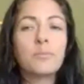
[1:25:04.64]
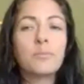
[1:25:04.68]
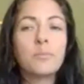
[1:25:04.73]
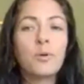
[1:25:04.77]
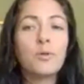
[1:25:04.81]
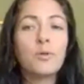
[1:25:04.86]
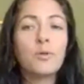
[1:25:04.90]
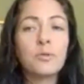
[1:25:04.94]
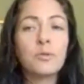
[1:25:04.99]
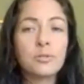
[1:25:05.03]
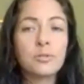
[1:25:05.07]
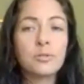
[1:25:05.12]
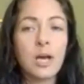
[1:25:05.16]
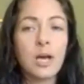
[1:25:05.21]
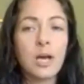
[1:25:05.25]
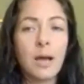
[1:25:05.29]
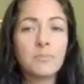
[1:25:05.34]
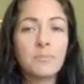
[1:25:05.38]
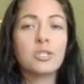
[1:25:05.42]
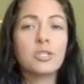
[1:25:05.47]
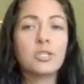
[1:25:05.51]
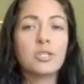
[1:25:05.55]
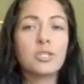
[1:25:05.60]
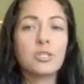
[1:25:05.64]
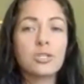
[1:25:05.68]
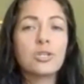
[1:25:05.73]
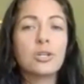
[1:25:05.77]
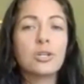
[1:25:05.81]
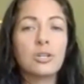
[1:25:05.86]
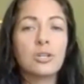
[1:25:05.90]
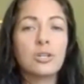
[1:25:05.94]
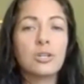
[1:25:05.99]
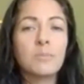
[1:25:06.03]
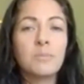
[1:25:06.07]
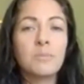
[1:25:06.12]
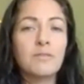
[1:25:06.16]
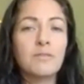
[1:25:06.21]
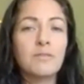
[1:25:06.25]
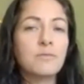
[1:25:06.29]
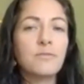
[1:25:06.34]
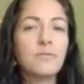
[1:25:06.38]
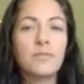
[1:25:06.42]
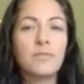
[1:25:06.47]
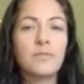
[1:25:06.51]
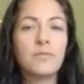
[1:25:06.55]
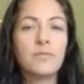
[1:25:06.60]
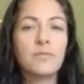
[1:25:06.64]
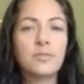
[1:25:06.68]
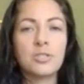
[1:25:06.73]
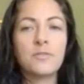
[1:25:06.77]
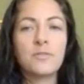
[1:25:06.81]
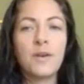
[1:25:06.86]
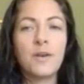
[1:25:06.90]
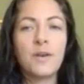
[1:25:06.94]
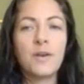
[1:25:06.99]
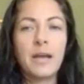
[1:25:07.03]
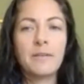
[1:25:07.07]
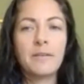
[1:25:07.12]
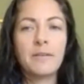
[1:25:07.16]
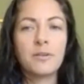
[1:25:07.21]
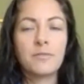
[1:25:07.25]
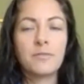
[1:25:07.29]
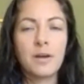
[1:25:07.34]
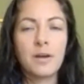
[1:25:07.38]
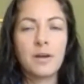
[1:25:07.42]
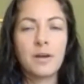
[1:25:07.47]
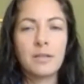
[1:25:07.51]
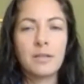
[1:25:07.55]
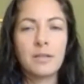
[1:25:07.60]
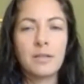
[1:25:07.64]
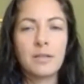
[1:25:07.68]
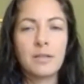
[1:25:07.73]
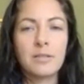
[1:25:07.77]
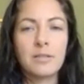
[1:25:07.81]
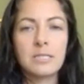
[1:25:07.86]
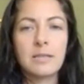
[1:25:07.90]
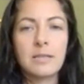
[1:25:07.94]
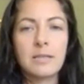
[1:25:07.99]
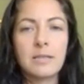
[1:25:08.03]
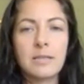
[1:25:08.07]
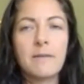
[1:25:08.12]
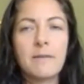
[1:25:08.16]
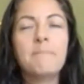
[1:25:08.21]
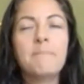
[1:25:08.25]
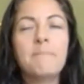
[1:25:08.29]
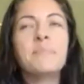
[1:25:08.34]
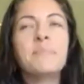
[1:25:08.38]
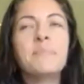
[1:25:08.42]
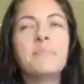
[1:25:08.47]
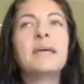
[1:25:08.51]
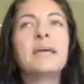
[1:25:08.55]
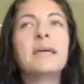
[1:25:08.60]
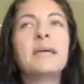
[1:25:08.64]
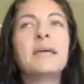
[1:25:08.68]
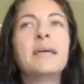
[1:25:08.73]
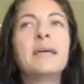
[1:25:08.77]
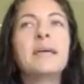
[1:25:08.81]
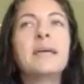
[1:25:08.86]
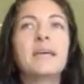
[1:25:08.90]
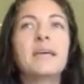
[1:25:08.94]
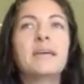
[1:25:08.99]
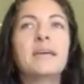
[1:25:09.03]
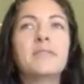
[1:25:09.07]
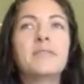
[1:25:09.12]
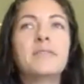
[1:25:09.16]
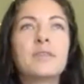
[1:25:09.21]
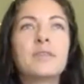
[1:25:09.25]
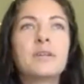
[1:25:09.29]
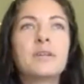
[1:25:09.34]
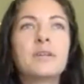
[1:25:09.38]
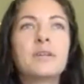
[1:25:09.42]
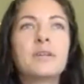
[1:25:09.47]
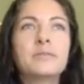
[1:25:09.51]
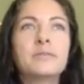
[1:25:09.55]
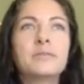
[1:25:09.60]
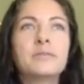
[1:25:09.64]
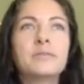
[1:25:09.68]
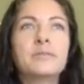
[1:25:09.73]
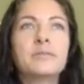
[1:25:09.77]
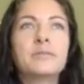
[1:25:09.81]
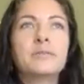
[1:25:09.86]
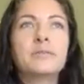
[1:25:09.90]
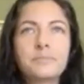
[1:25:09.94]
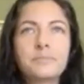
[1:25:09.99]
of those options could be just fine for a vata pitta. If the